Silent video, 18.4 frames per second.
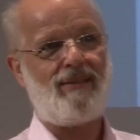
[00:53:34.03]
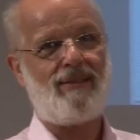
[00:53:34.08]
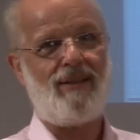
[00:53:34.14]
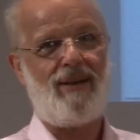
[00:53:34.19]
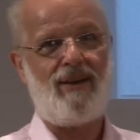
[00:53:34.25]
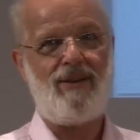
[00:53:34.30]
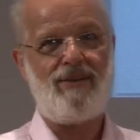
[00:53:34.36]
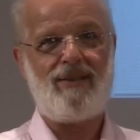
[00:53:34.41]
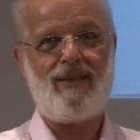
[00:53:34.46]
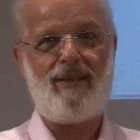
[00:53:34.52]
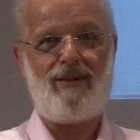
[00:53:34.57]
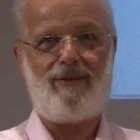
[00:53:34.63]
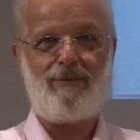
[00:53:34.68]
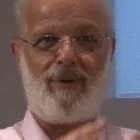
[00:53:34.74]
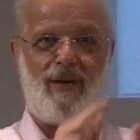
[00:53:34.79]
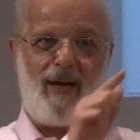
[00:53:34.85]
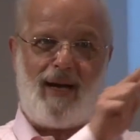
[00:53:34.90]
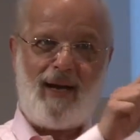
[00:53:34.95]
stars in
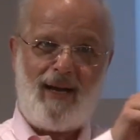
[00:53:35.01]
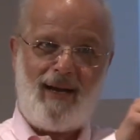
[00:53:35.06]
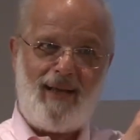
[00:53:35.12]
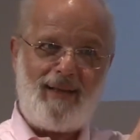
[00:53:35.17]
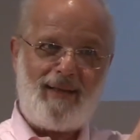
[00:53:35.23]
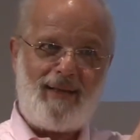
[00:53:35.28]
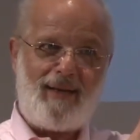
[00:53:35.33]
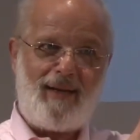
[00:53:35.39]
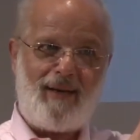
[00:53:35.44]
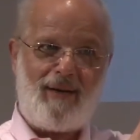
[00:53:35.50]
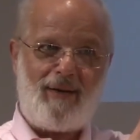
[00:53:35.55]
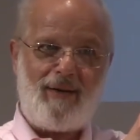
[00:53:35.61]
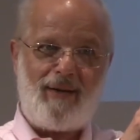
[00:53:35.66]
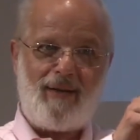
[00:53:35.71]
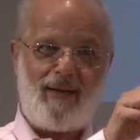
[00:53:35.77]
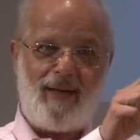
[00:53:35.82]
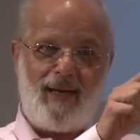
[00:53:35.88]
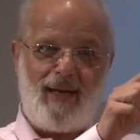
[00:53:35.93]
Orion, they're
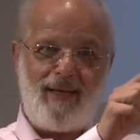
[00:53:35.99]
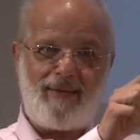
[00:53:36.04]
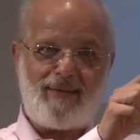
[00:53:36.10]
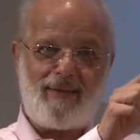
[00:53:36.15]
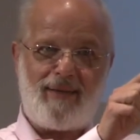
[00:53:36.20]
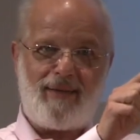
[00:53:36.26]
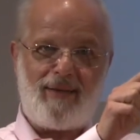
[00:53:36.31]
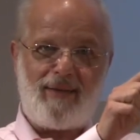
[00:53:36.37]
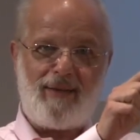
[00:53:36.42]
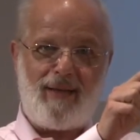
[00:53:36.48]
a nice little